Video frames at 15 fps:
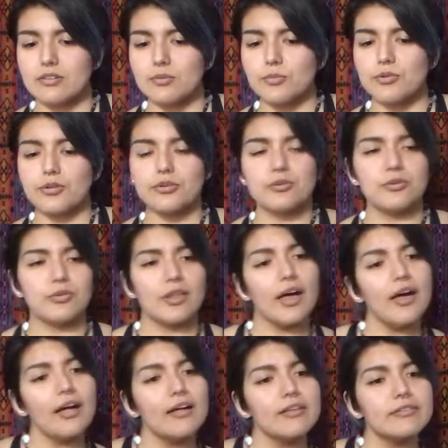the more you do
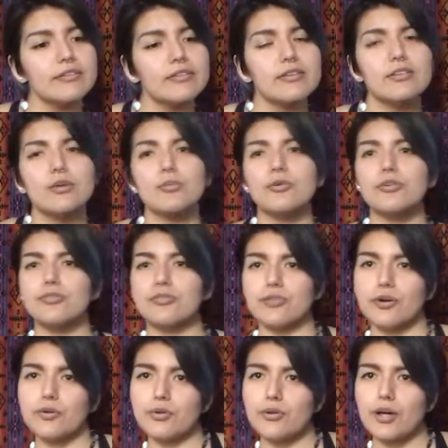that, the more
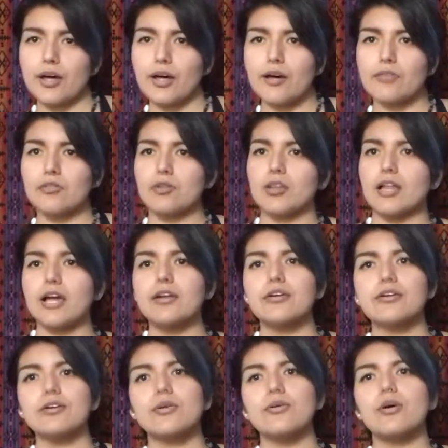flow you have, the
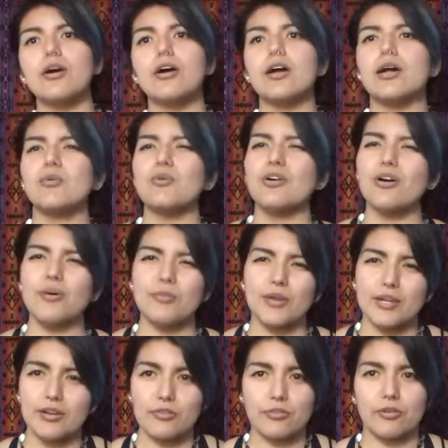lighter you are, and we're all
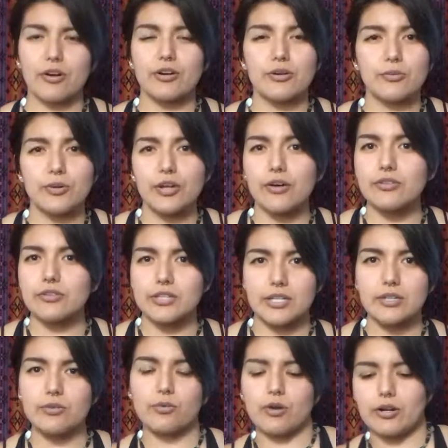made of water. We all
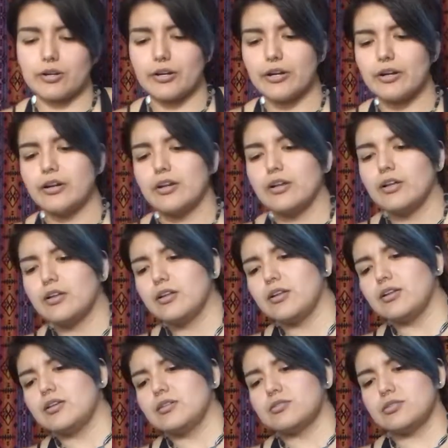need water.
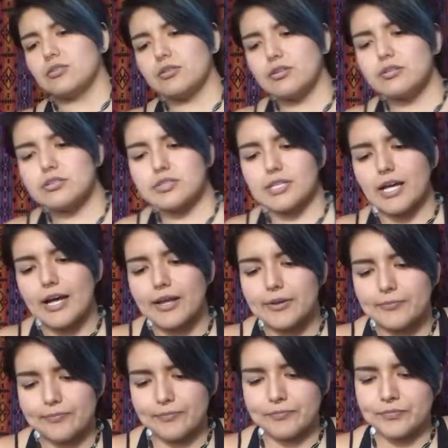So there's that.
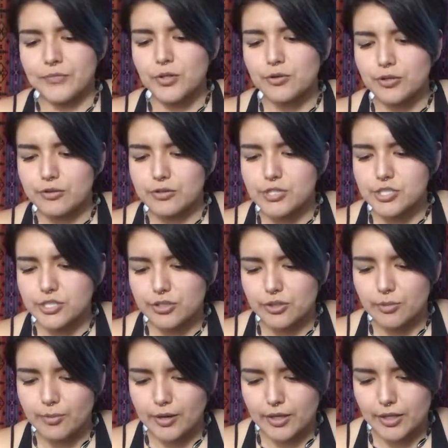You're nourishing
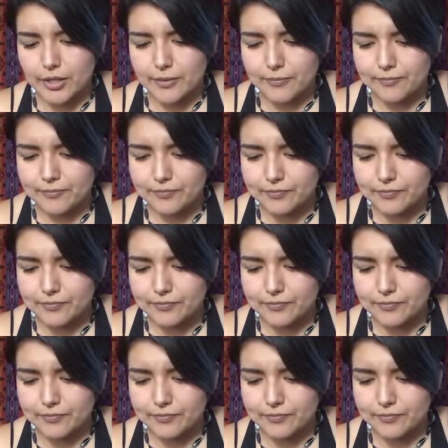your body.